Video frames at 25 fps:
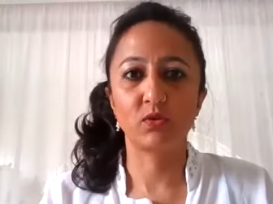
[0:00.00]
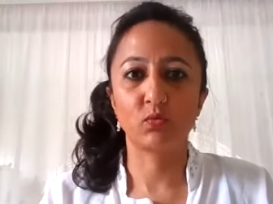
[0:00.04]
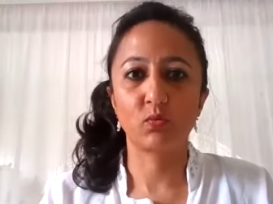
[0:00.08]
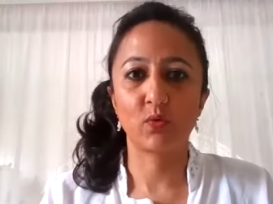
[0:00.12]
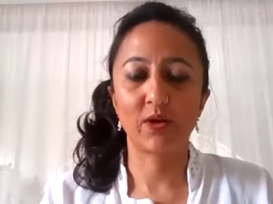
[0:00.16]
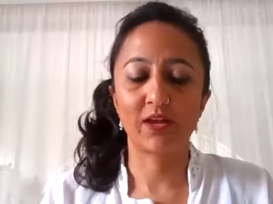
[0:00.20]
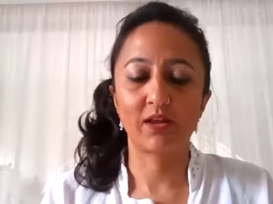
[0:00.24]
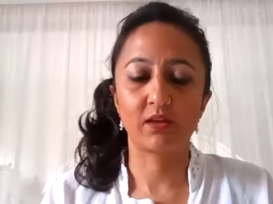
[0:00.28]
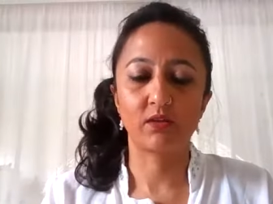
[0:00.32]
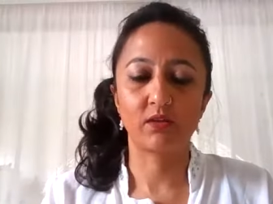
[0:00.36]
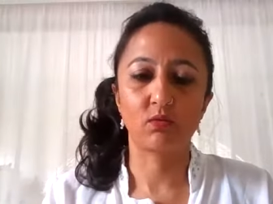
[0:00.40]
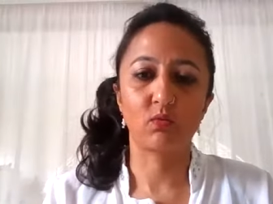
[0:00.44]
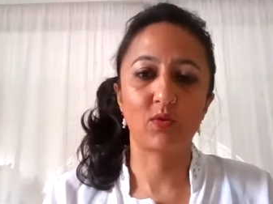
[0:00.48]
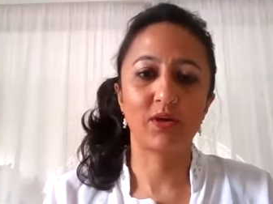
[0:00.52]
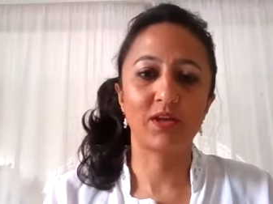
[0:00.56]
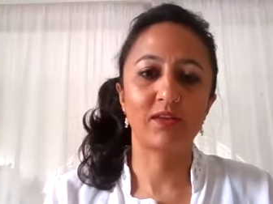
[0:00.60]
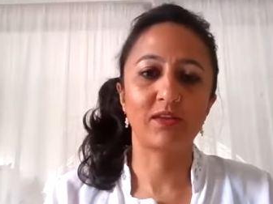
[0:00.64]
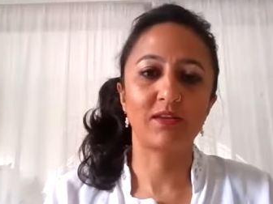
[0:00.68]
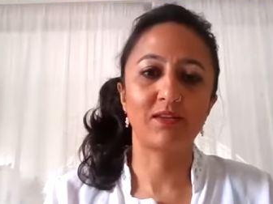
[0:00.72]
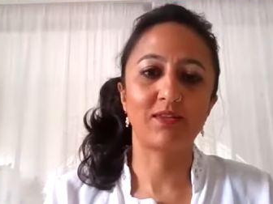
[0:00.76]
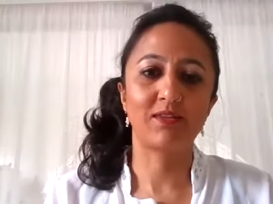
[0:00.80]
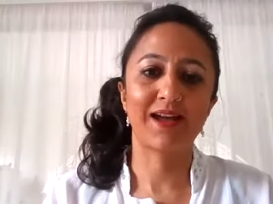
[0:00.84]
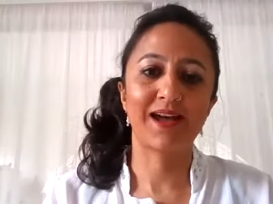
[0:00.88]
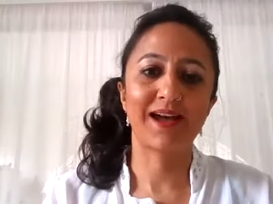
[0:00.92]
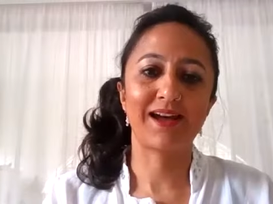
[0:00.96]
with, whether
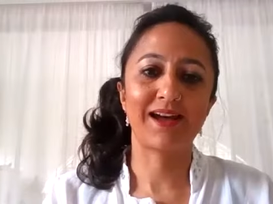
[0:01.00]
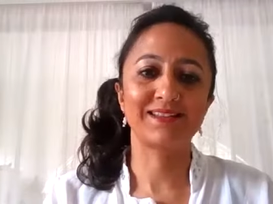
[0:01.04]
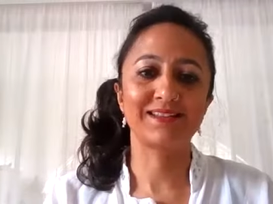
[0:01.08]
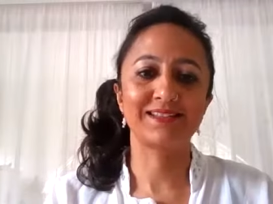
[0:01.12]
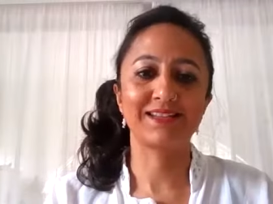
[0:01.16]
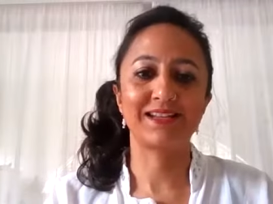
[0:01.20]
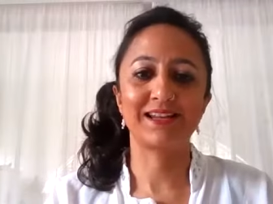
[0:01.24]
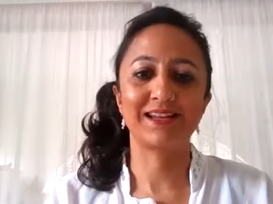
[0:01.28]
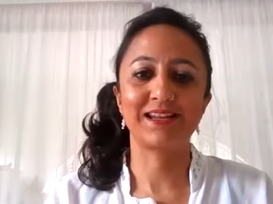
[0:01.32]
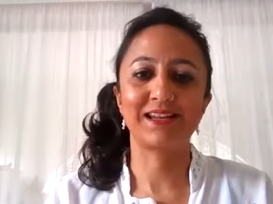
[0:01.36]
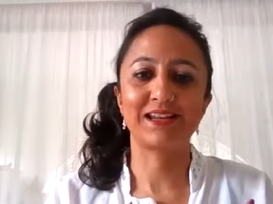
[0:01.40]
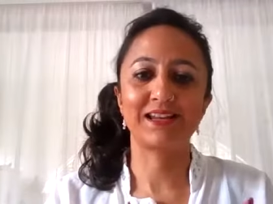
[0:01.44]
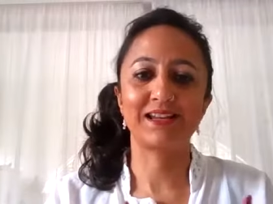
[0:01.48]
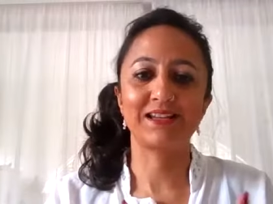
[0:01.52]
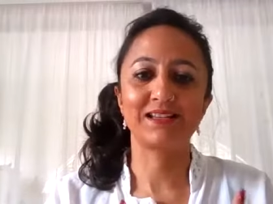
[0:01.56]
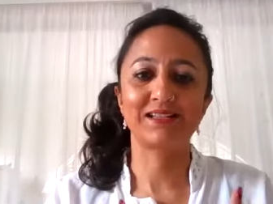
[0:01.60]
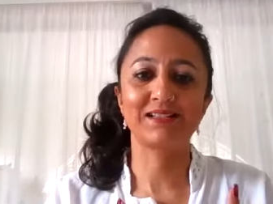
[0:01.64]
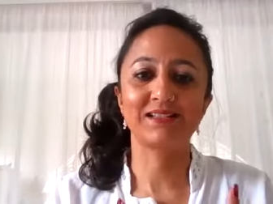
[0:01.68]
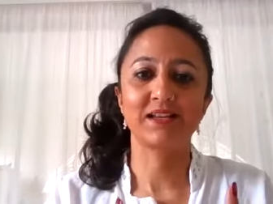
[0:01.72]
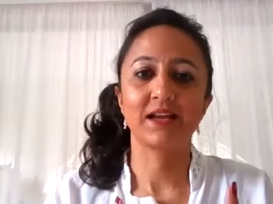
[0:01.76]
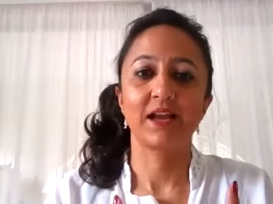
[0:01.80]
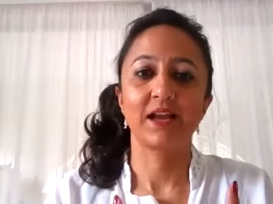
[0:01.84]
that is